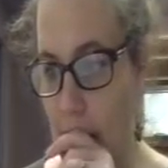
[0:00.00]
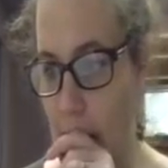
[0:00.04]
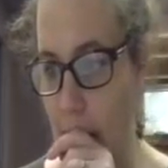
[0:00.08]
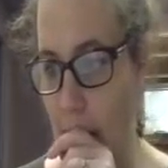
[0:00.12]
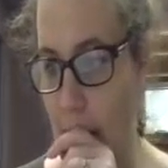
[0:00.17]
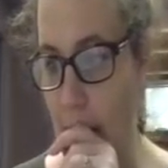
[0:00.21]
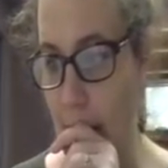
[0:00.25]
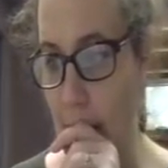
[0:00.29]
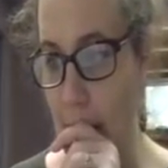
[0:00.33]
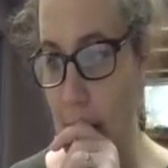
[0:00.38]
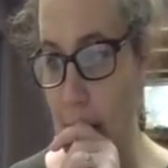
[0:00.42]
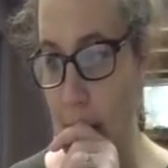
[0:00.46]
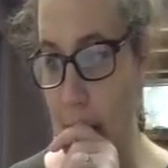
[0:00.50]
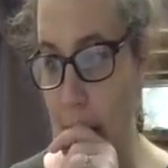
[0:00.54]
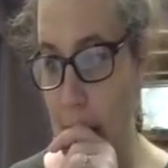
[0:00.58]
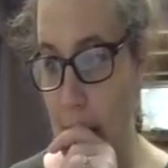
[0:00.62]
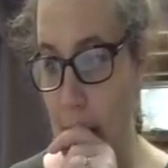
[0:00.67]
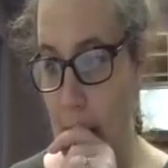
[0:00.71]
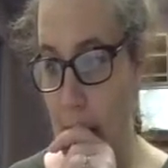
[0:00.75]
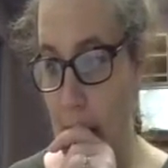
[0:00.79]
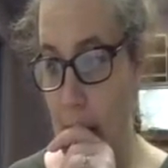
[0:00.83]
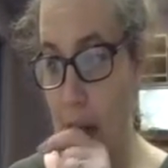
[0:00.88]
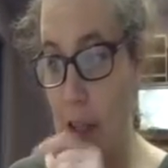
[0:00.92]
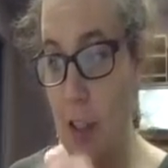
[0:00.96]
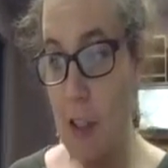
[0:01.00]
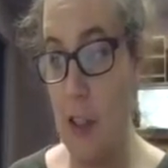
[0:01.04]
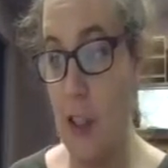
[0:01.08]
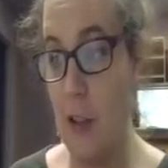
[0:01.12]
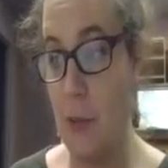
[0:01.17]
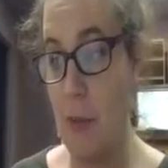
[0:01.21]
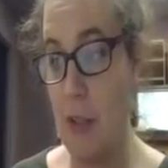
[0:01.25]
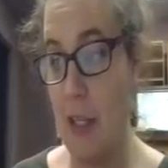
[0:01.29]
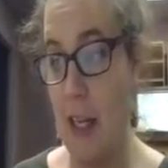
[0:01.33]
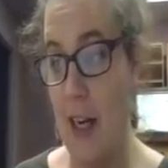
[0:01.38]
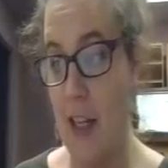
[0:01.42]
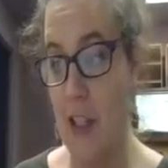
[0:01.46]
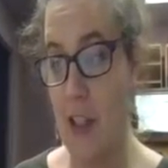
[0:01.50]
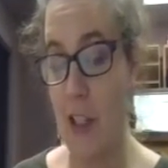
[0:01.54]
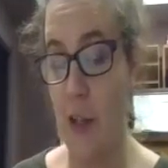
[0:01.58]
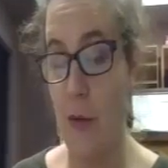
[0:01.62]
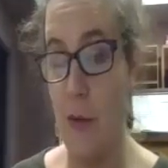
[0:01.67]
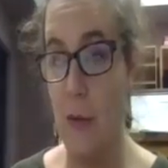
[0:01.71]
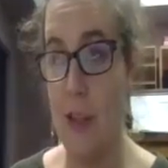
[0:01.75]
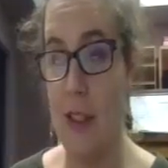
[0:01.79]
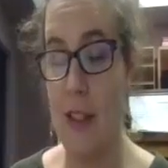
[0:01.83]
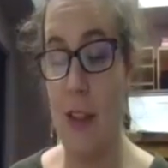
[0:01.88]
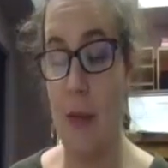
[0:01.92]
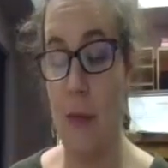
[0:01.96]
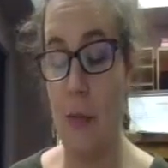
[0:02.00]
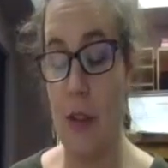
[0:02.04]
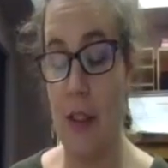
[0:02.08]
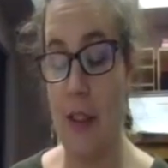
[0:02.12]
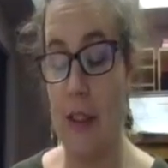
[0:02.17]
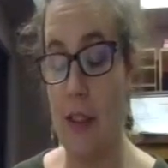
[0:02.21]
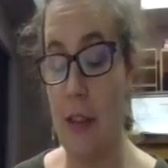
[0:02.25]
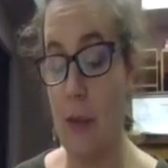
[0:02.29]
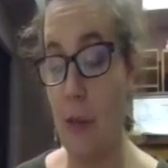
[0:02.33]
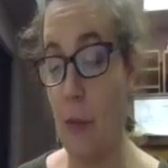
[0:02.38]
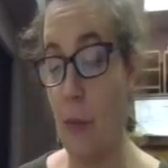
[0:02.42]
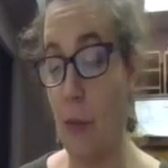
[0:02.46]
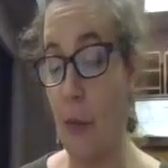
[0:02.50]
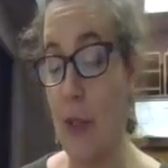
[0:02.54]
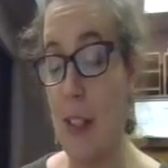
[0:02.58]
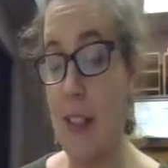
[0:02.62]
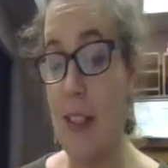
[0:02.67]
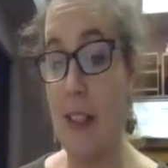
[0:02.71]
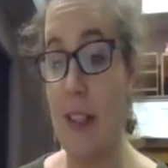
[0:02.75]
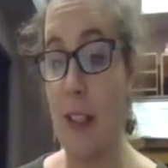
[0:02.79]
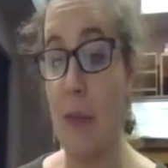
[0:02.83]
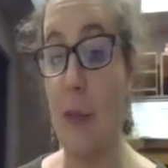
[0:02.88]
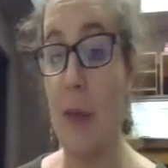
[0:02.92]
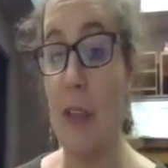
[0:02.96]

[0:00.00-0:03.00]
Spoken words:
And she was actually recently